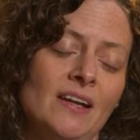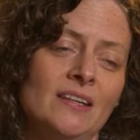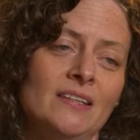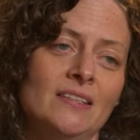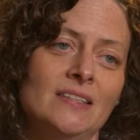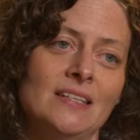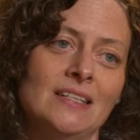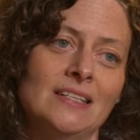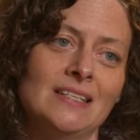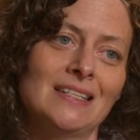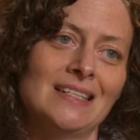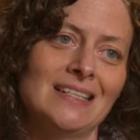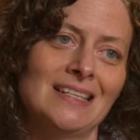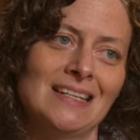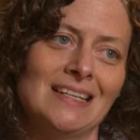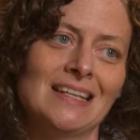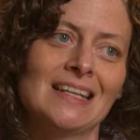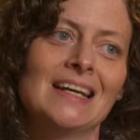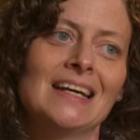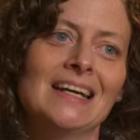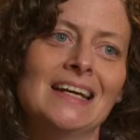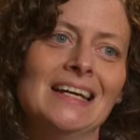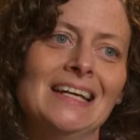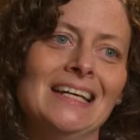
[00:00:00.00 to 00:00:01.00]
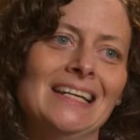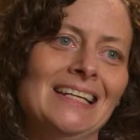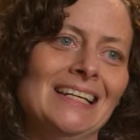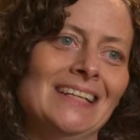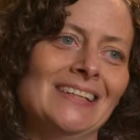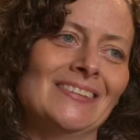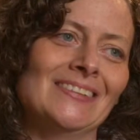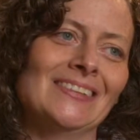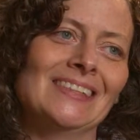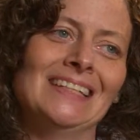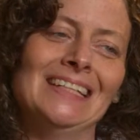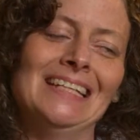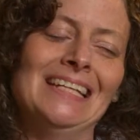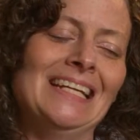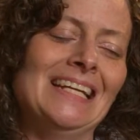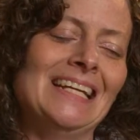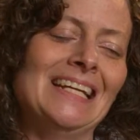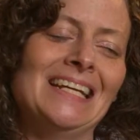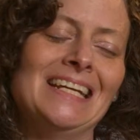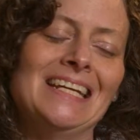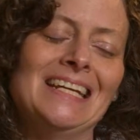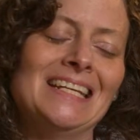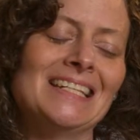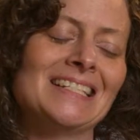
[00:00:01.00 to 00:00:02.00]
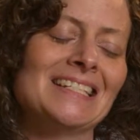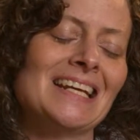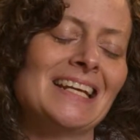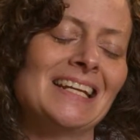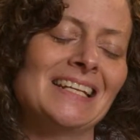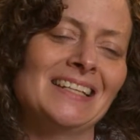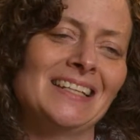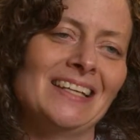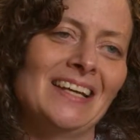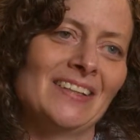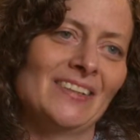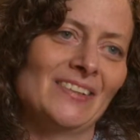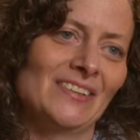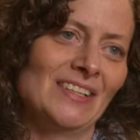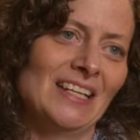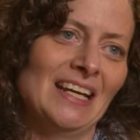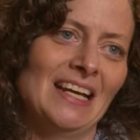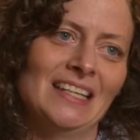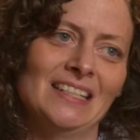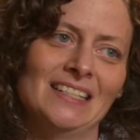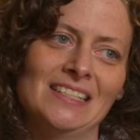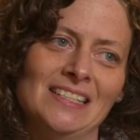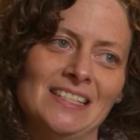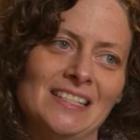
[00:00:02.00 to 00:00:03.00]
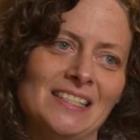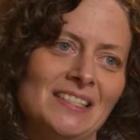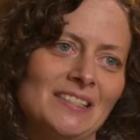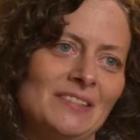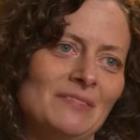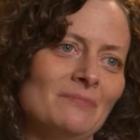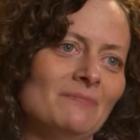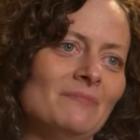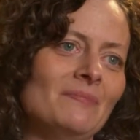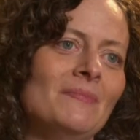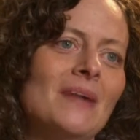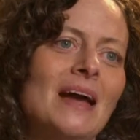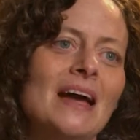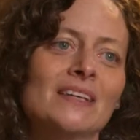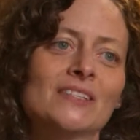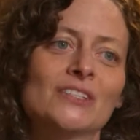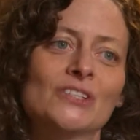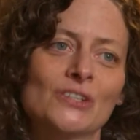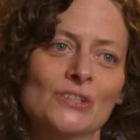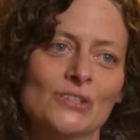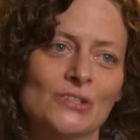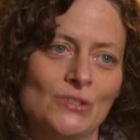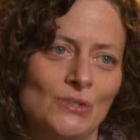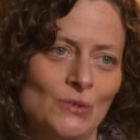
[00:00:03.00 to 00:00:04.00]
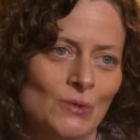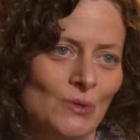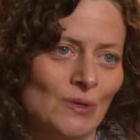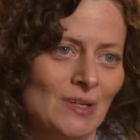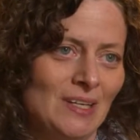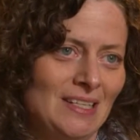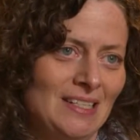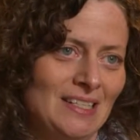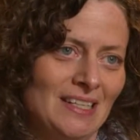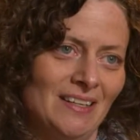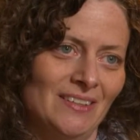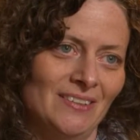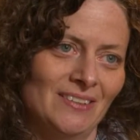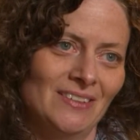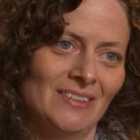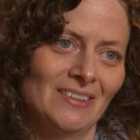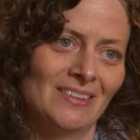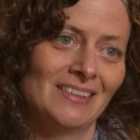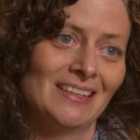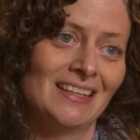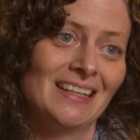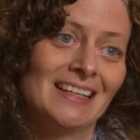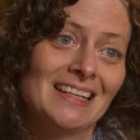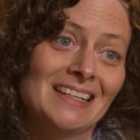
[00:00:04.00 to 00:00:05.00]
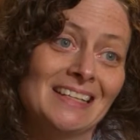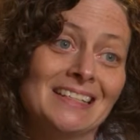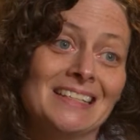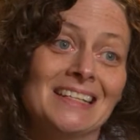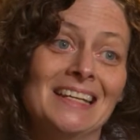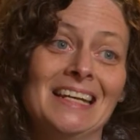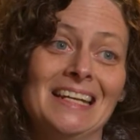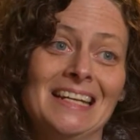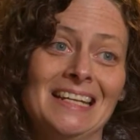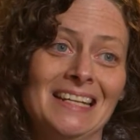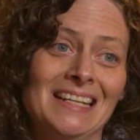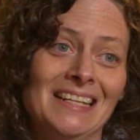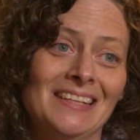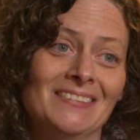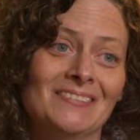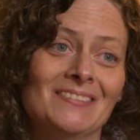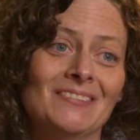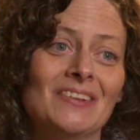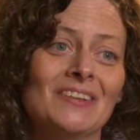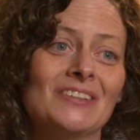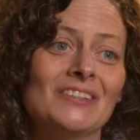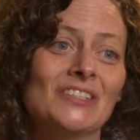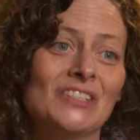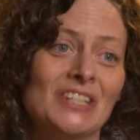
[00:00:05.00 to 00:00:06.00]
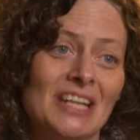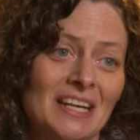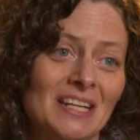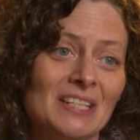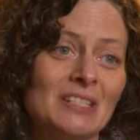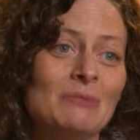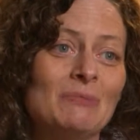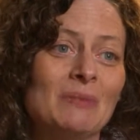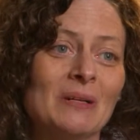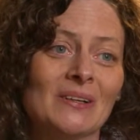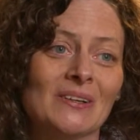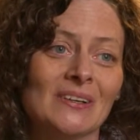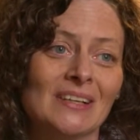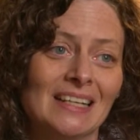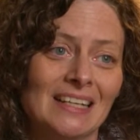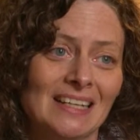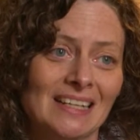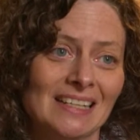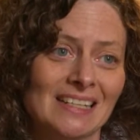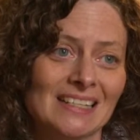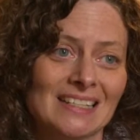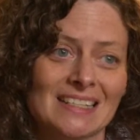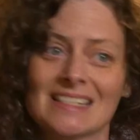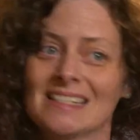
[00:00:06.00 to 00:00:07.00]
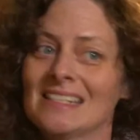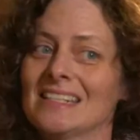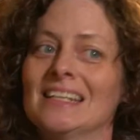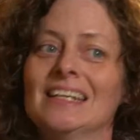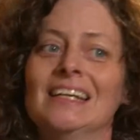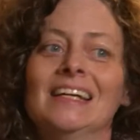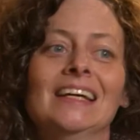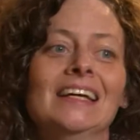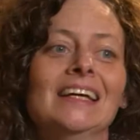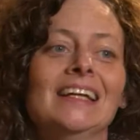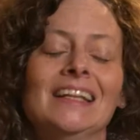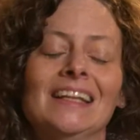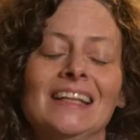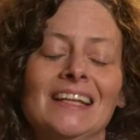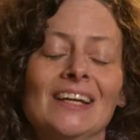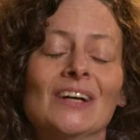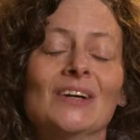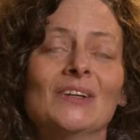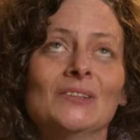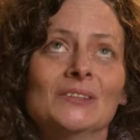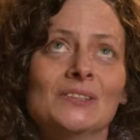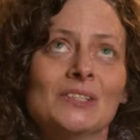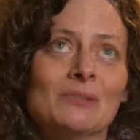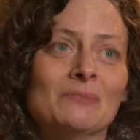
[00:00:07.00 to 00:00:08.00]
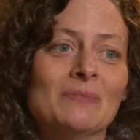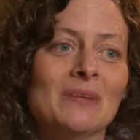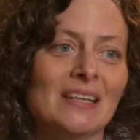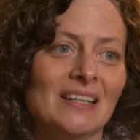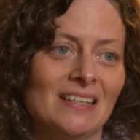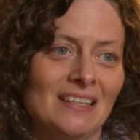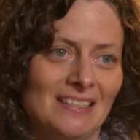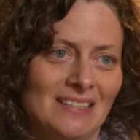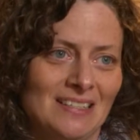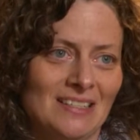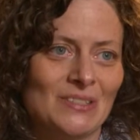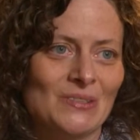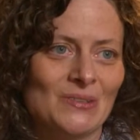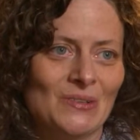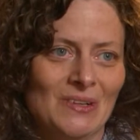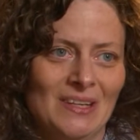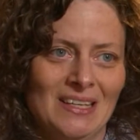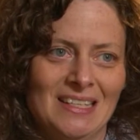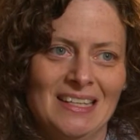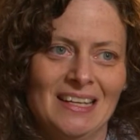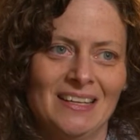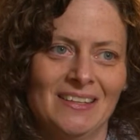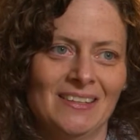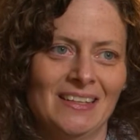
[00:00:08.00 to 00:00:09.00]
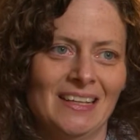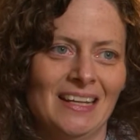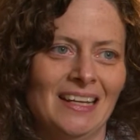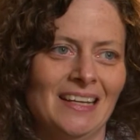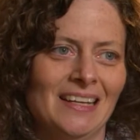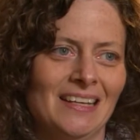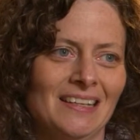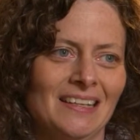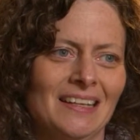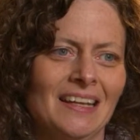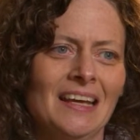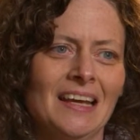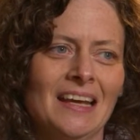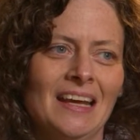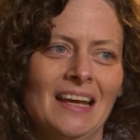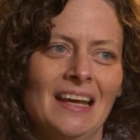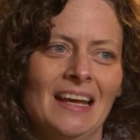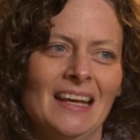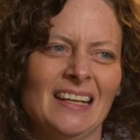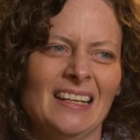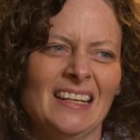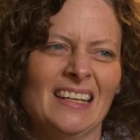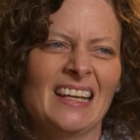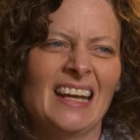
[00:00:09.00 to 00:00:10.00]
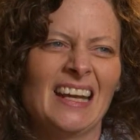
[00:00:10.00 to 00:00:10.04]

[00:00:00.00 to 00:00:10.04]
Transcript: in DC. You know, he, he said it the other day, that just master storyteller. He, he, Shakespeare is the ultimate in storytelling and in, in